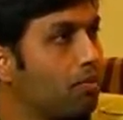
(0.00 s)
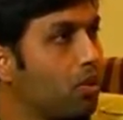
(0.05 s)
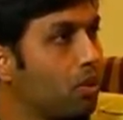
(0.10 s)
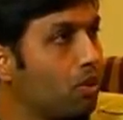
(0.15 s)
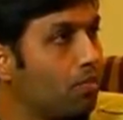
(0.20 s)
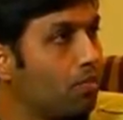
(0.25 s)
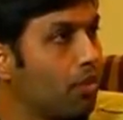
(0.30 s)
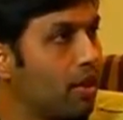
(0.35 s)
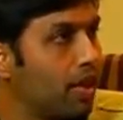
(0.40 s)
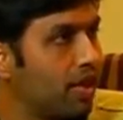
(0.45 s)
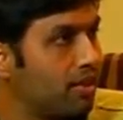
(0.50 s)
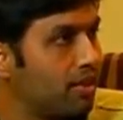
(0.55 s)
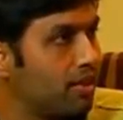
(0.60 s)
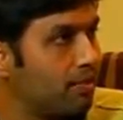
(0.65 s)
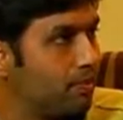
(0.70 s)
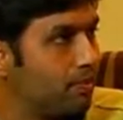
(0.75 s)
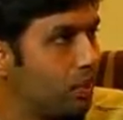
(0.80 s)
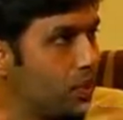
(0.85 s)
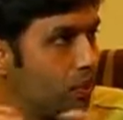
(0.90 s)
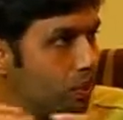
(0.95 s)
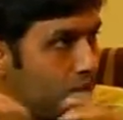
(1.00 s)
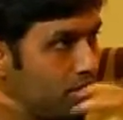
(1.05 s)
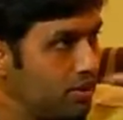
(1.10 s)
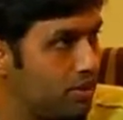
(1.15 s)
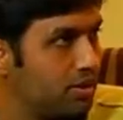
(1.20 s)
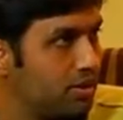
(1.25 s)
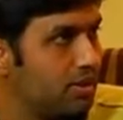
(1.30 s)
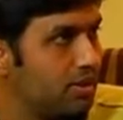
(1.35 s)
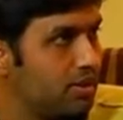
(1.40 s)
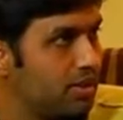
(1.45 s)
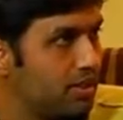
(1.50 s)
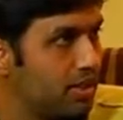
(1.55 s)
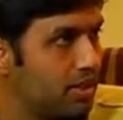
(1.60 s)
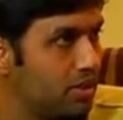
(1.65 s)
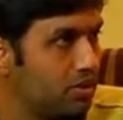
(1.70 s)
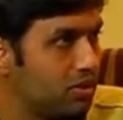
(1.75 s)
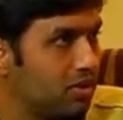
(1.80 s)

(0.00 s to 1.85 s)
more breadth, more this thing.